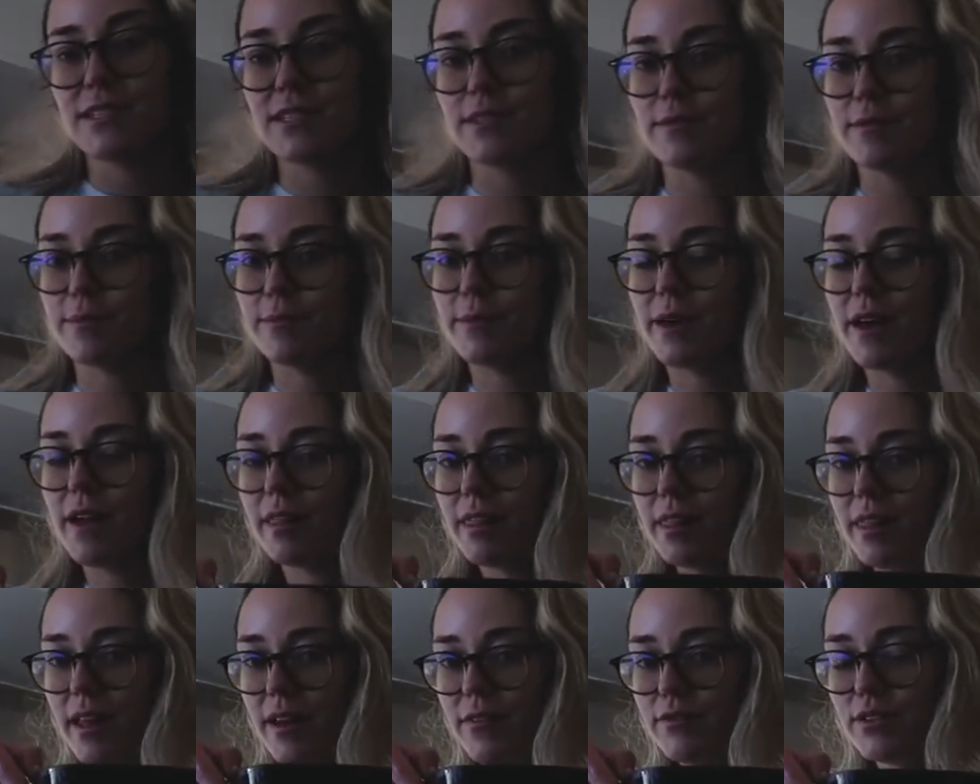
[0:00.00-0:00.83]
some
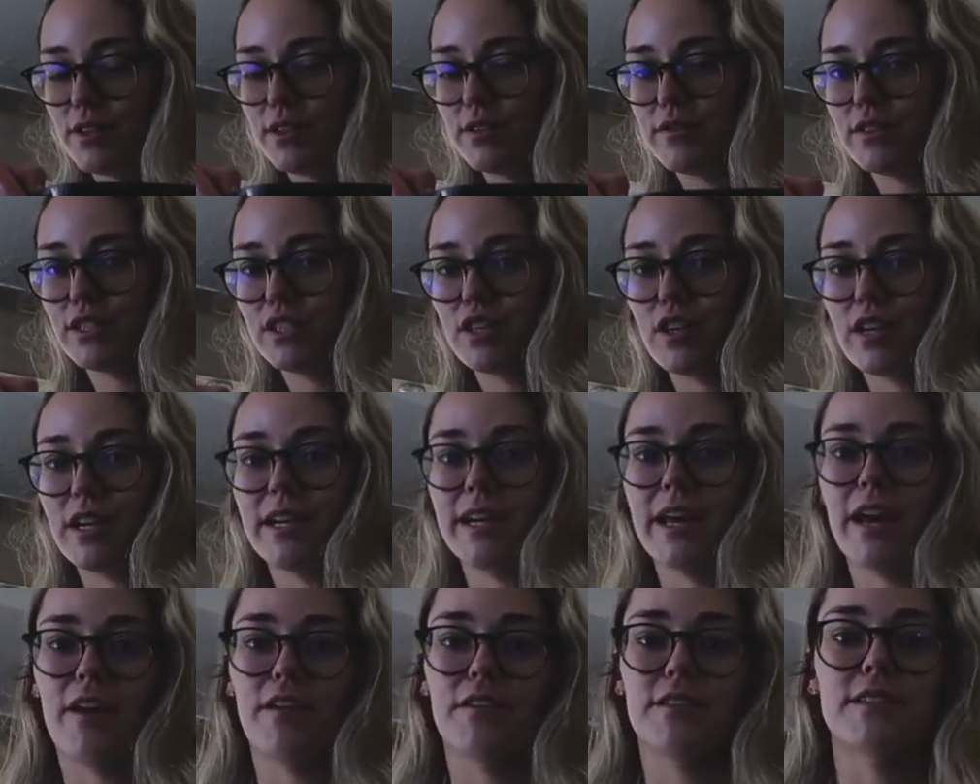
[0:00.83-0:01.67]
leftovers right
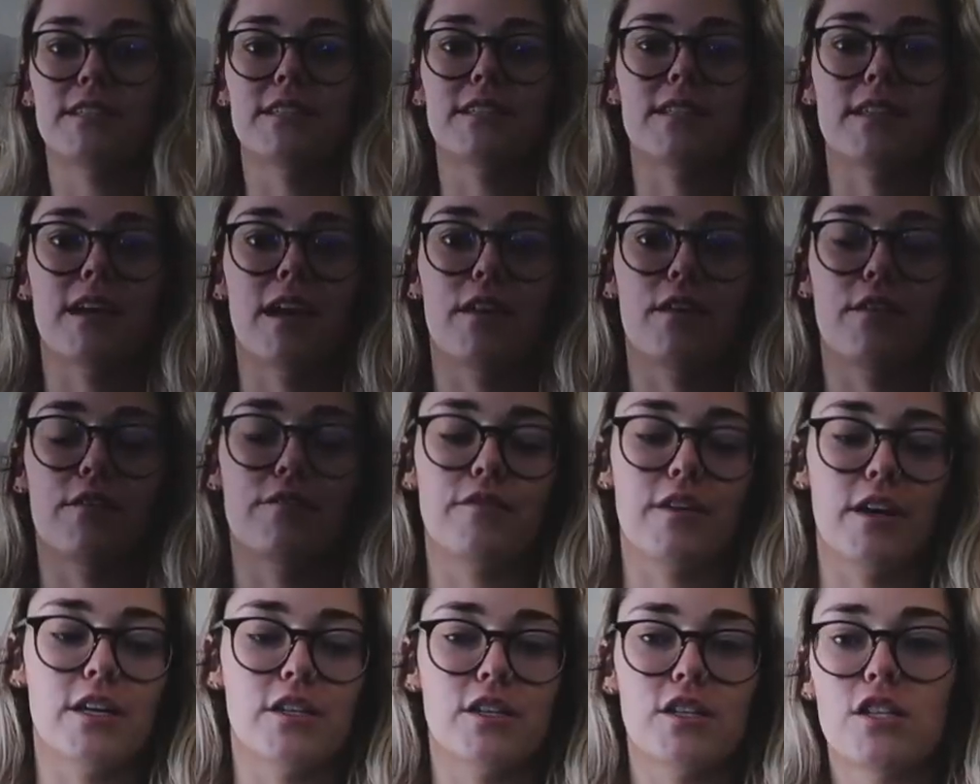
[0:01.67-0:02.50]
now. This is the
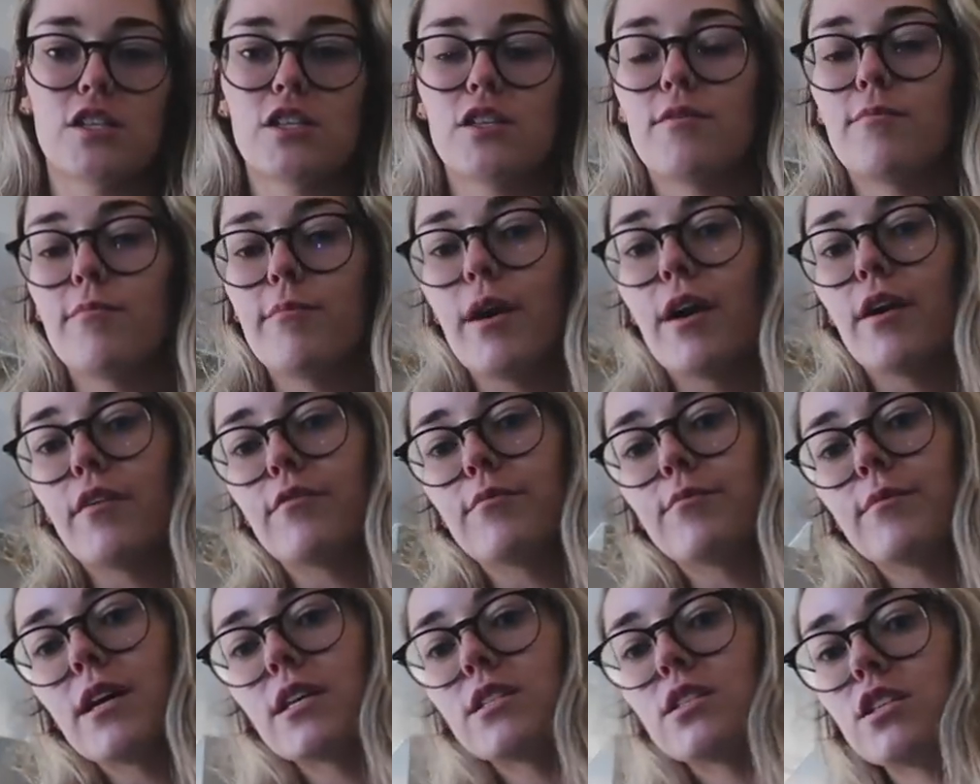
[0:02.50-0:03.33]
HelloFresh meal
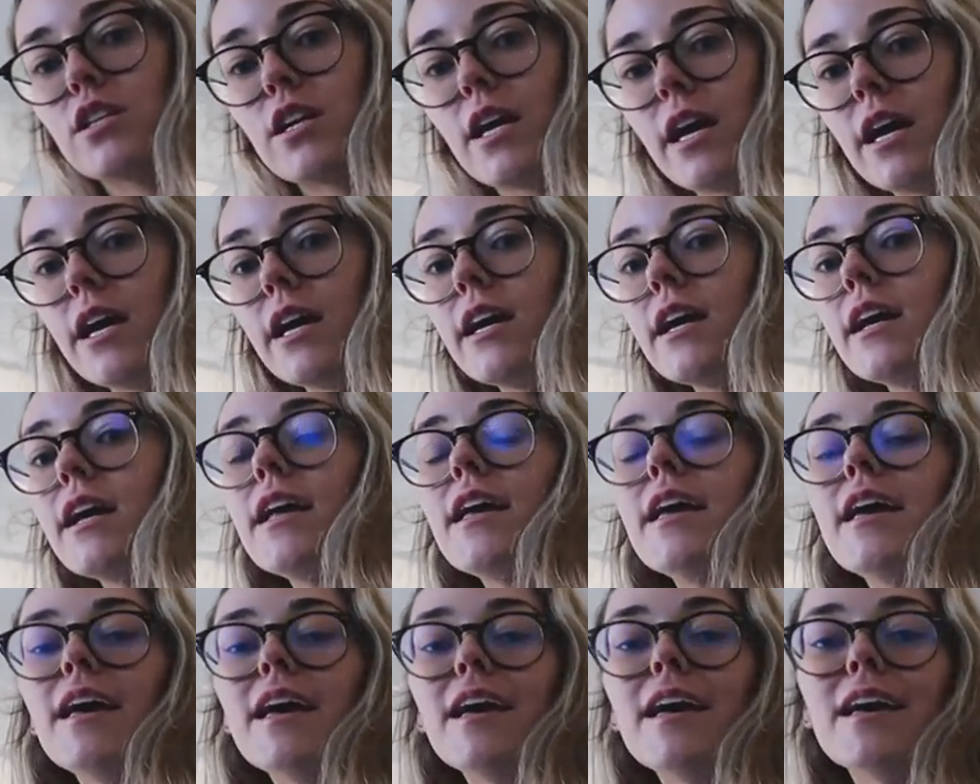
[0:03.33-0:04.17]
from yesterday
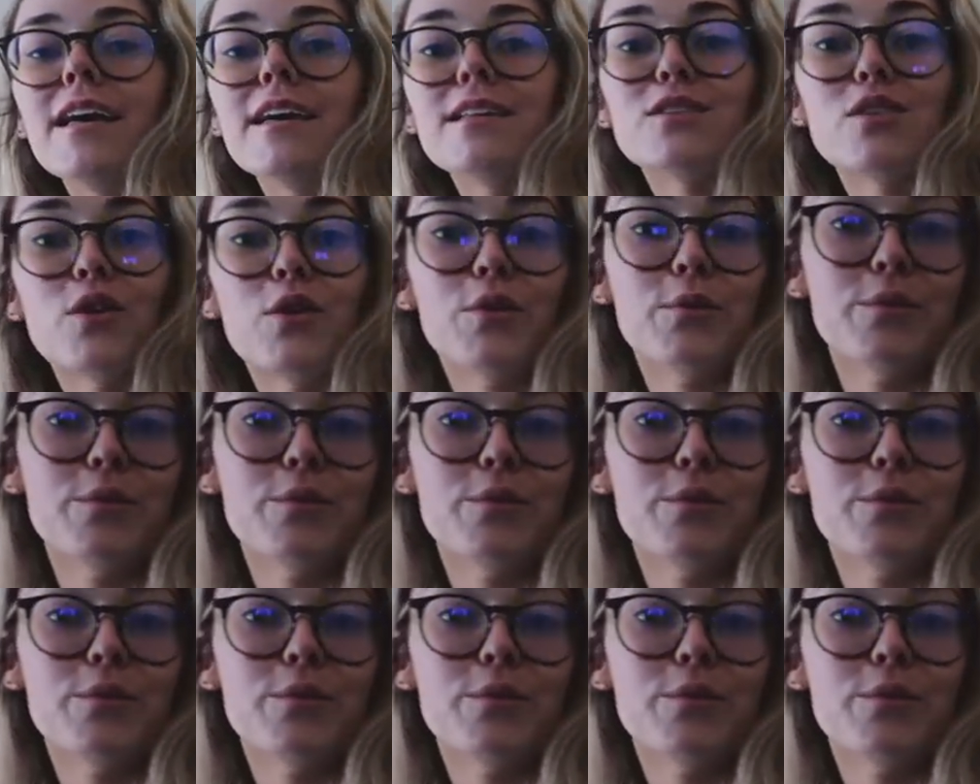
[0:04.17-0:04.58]
it's